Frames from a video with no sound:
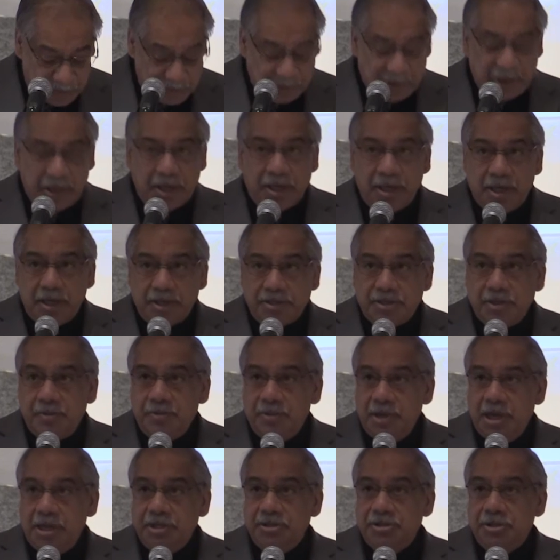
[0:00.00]
women is a
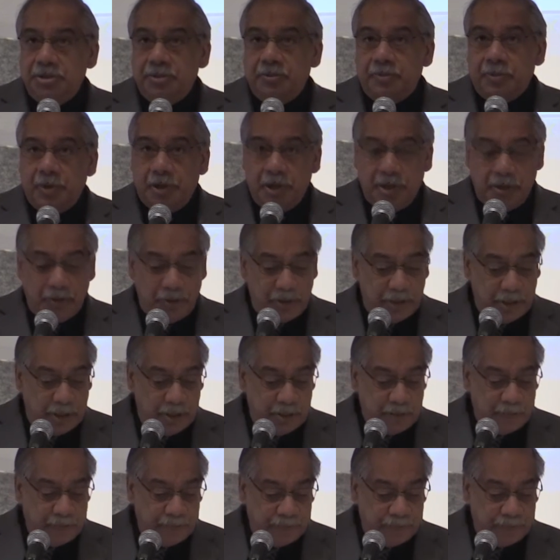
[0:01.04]
major priority.